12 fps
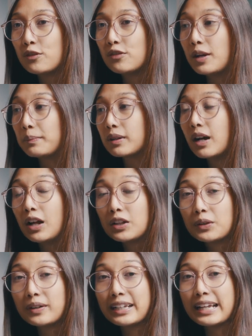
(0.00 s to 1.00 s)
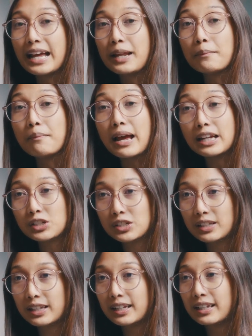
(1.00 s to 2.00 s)
from coloring and
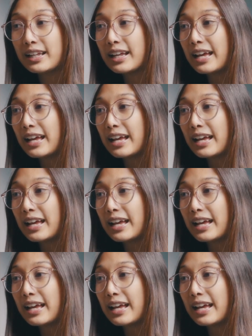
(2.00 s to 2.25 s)
matching it,